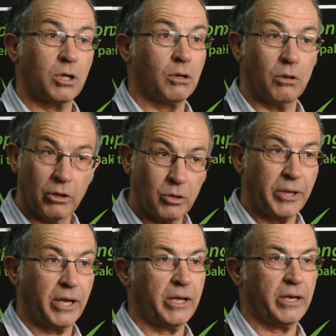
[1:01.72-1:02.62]
a lot
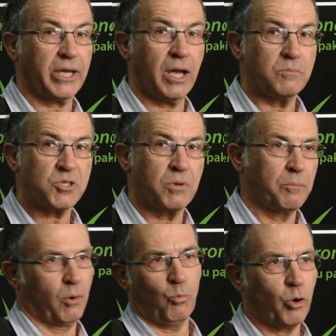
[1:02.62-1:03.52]
about outcomes,
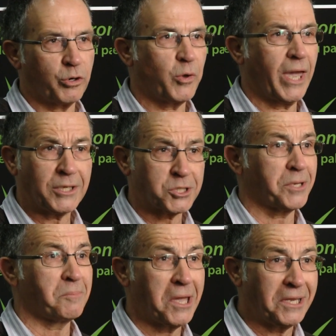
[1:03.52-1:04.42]
but what do we
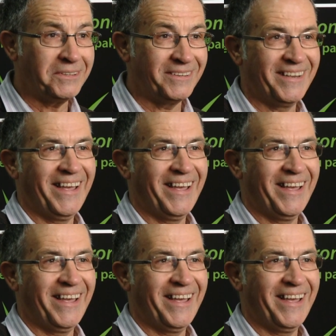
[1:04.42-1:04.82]
actually mean?